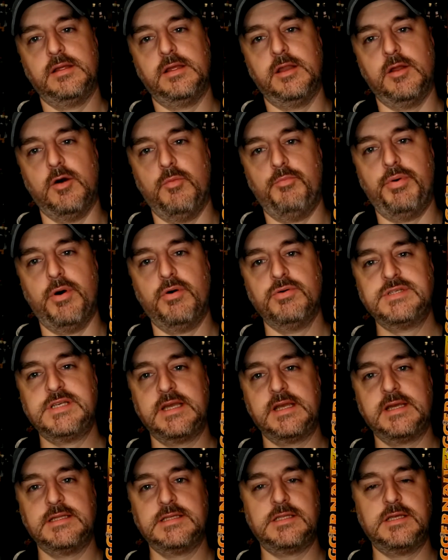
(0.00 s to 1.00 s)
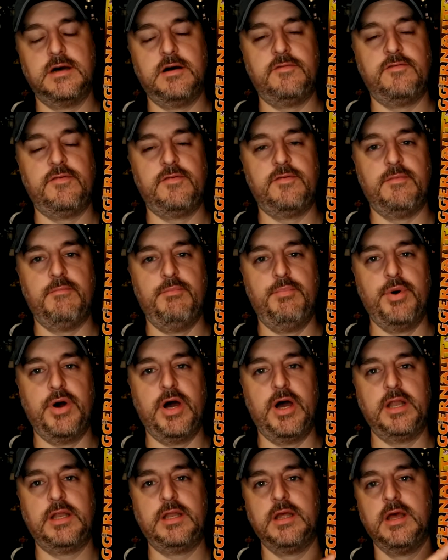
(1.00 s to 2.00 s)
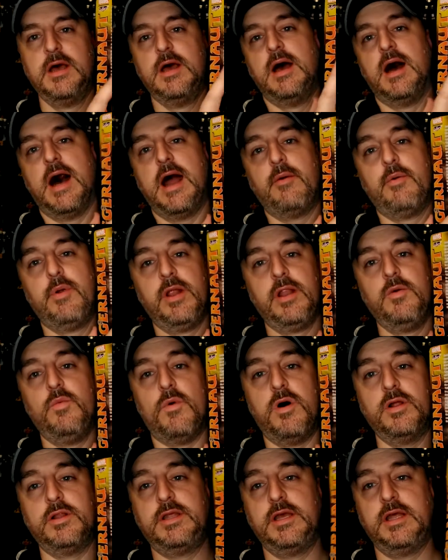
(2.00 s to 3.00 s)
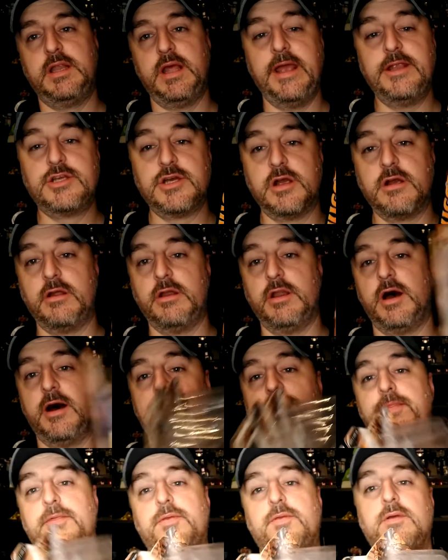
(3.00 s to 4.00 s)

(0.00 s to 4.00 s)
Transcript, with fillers: you know, posing and stuff, but I really wanted a Juggernaut.